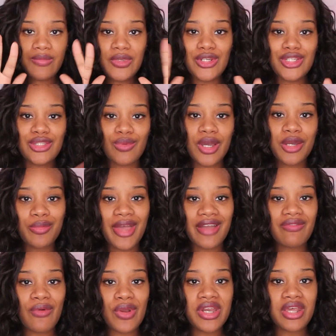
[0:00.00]
beauties, welcome
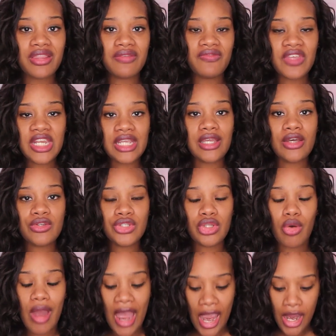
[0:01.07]
back for another video.
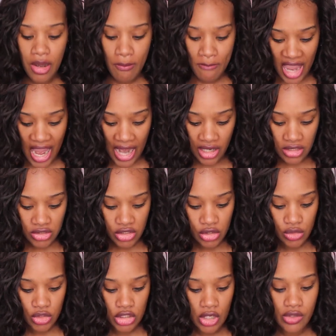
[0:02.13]
So I am back
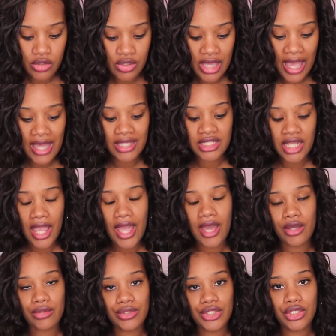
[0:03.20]
to show you guys
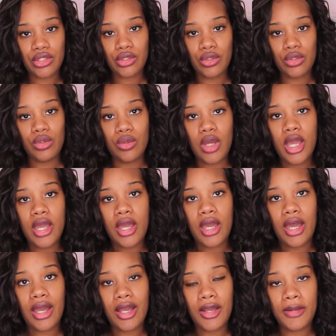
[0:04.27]
how to
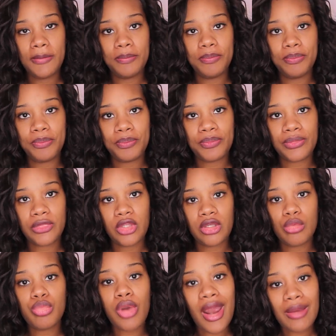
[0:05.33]
um,
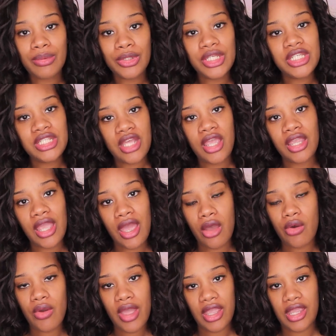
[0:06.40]
properly take
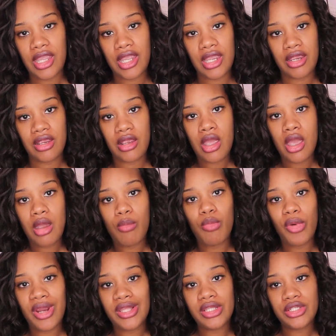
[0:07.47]
out a
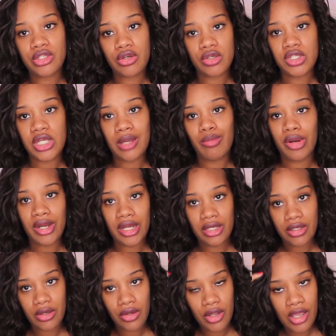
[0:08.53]
braidless crochet
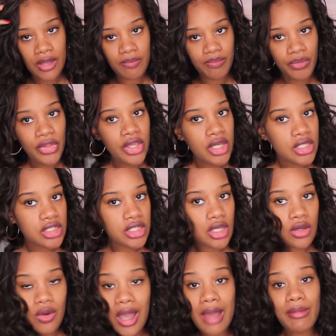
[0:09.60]
braid. Okay,
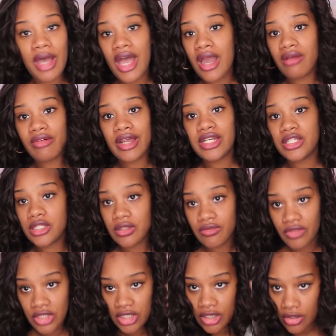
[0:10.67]
so I'm gonna hop right into
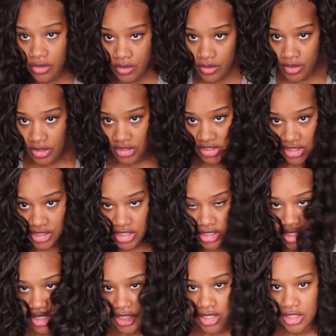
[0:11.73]
the video. This
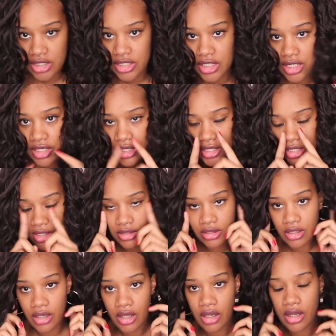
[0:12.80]
is
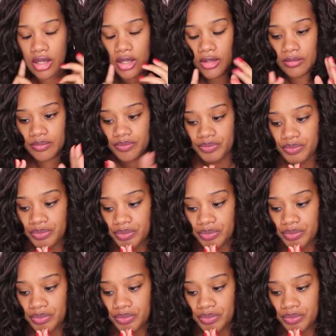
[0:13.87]
the um,